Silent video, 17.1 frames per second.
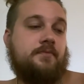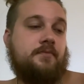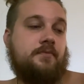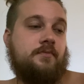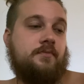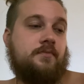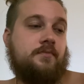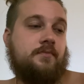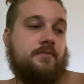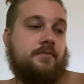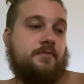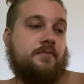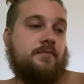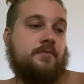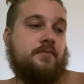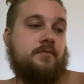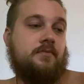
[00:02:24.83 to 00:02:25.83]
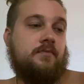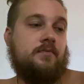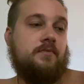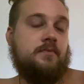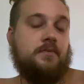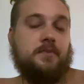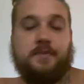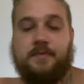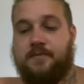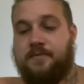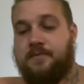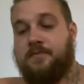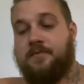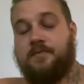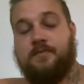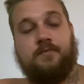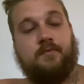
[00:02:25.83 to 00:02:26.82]

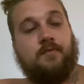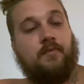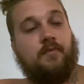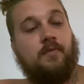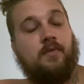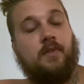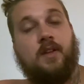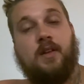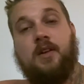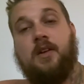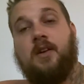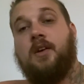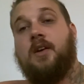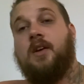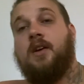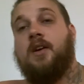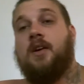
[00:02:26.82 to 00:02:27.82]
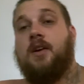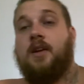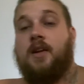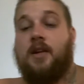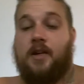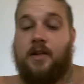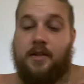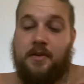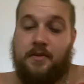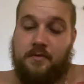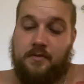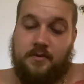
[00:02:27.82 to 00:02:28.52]
Nothing is said.